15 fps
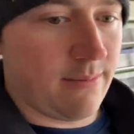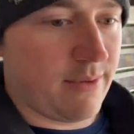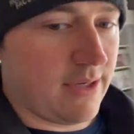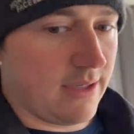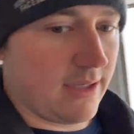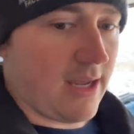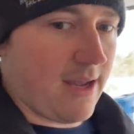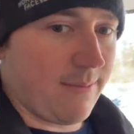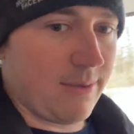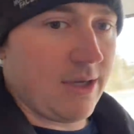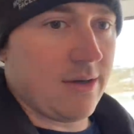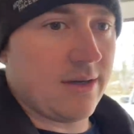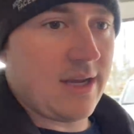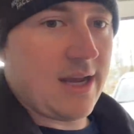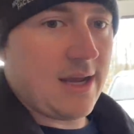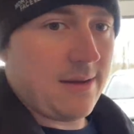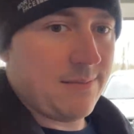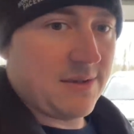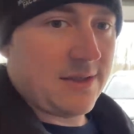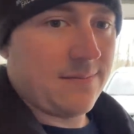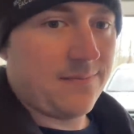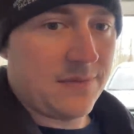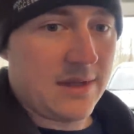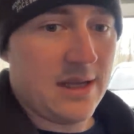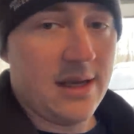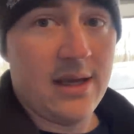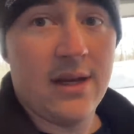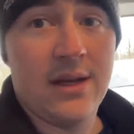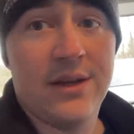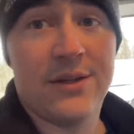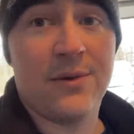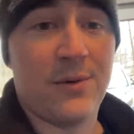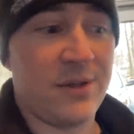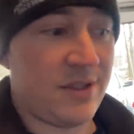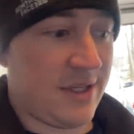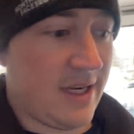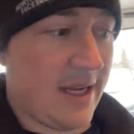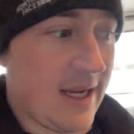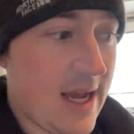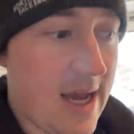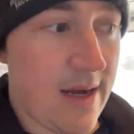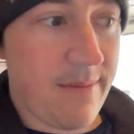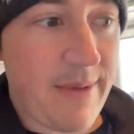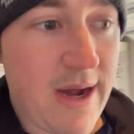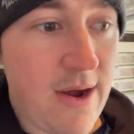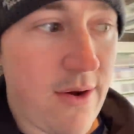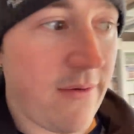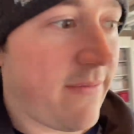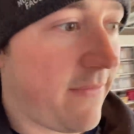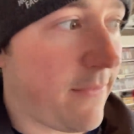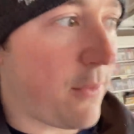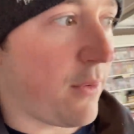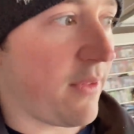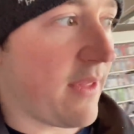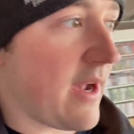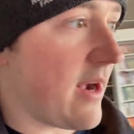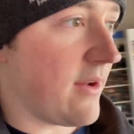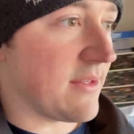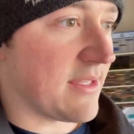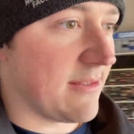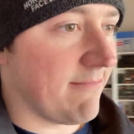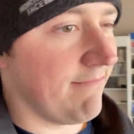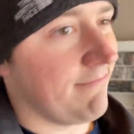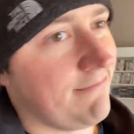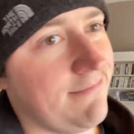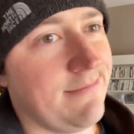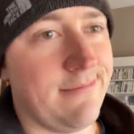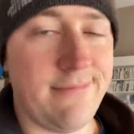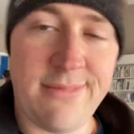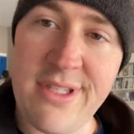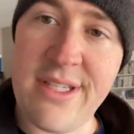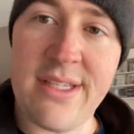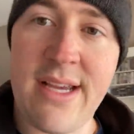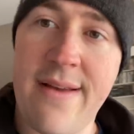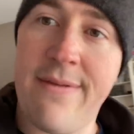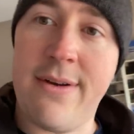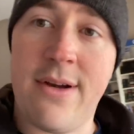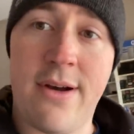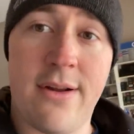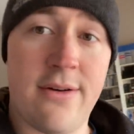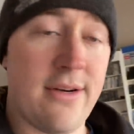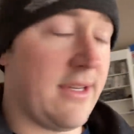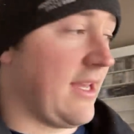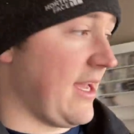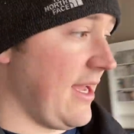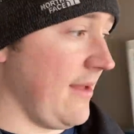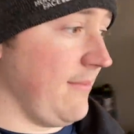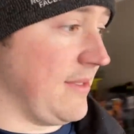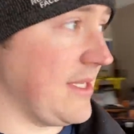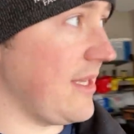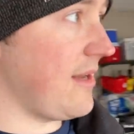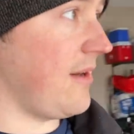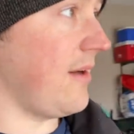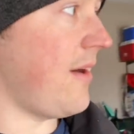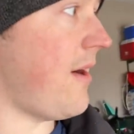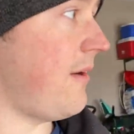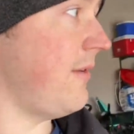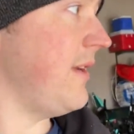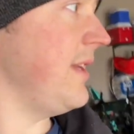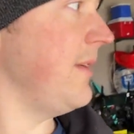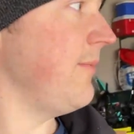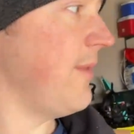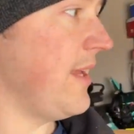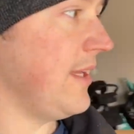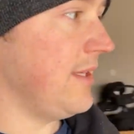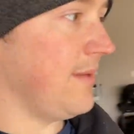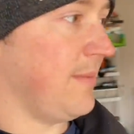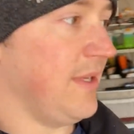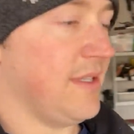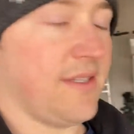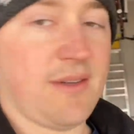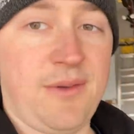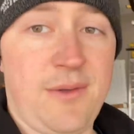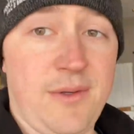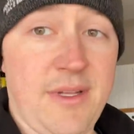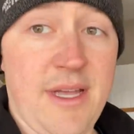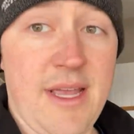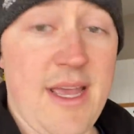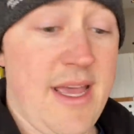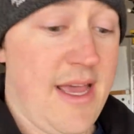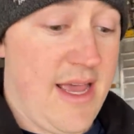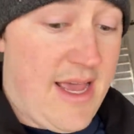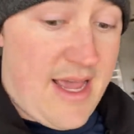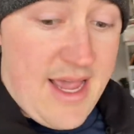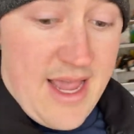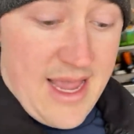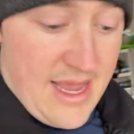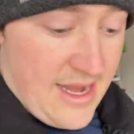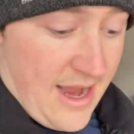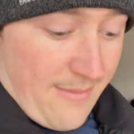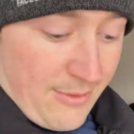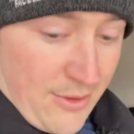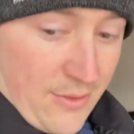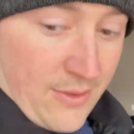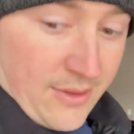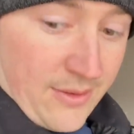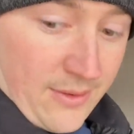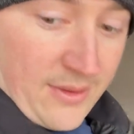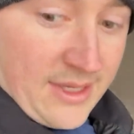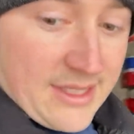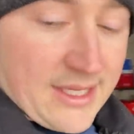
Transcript: bin of Game Gear games. So we're sitting on about four thousand seven hundred games that are already ready to be sold. And I'm going through these